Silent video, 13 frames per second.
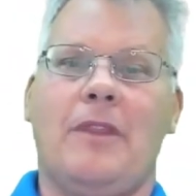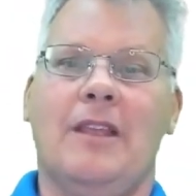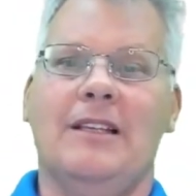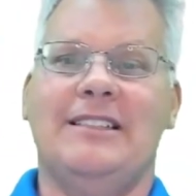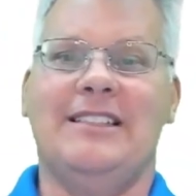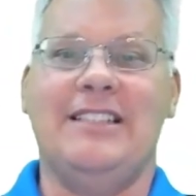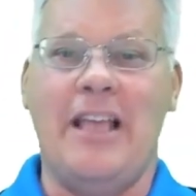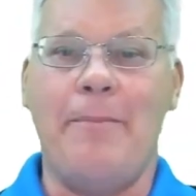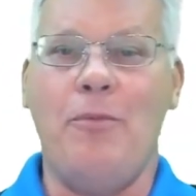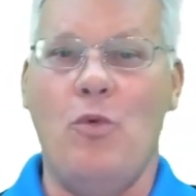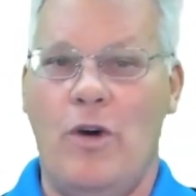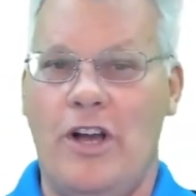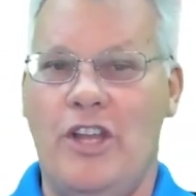step
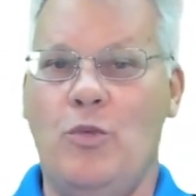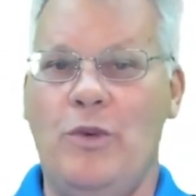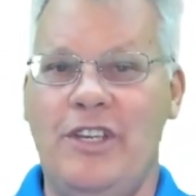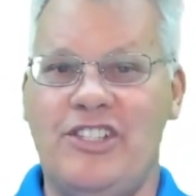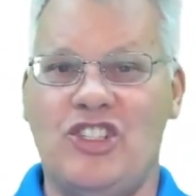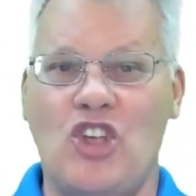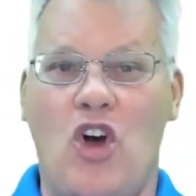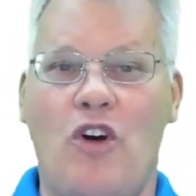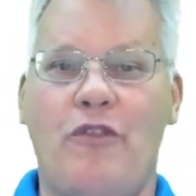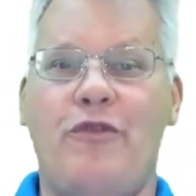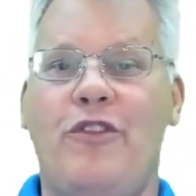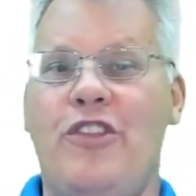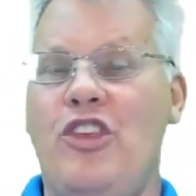one, we solve
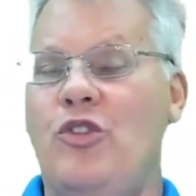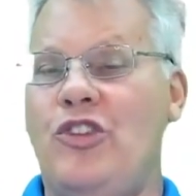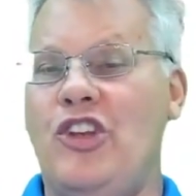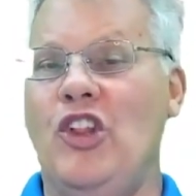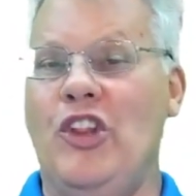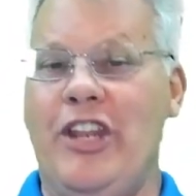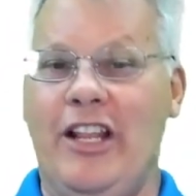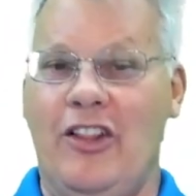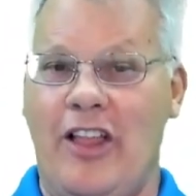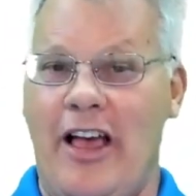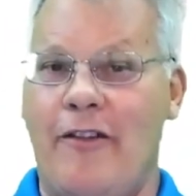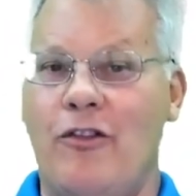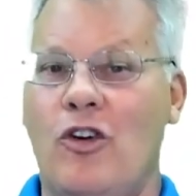for the utility
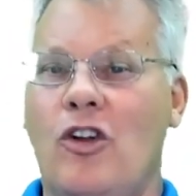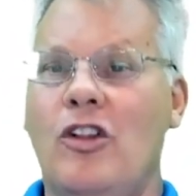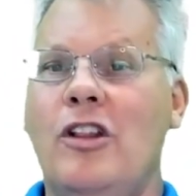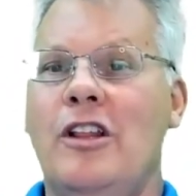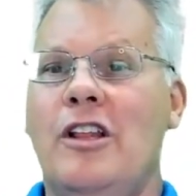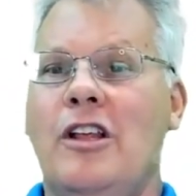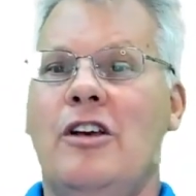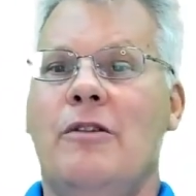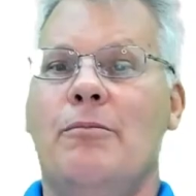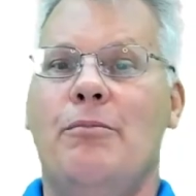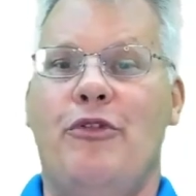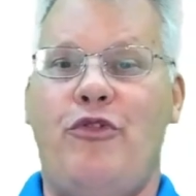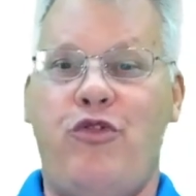level
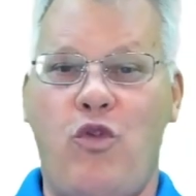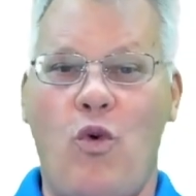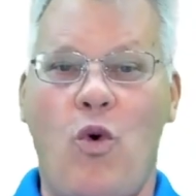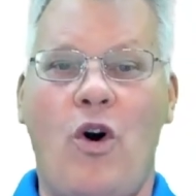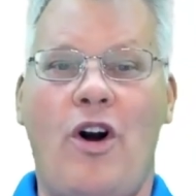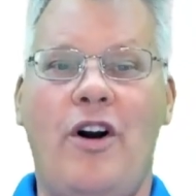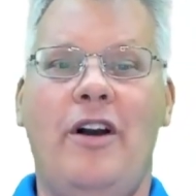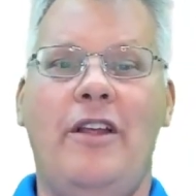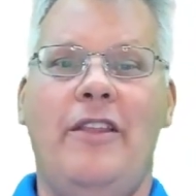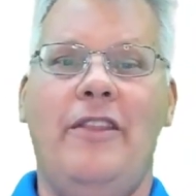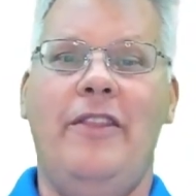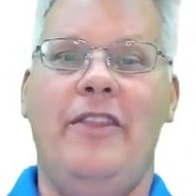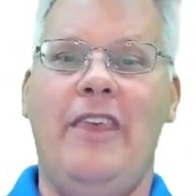before
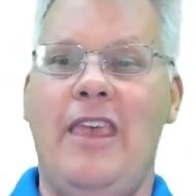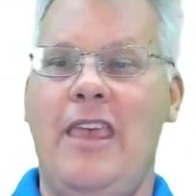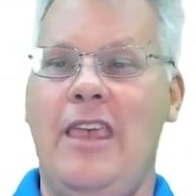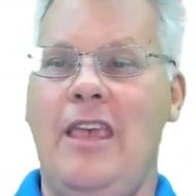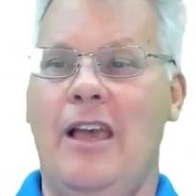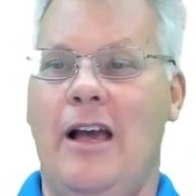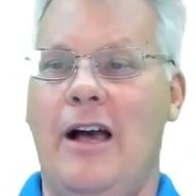the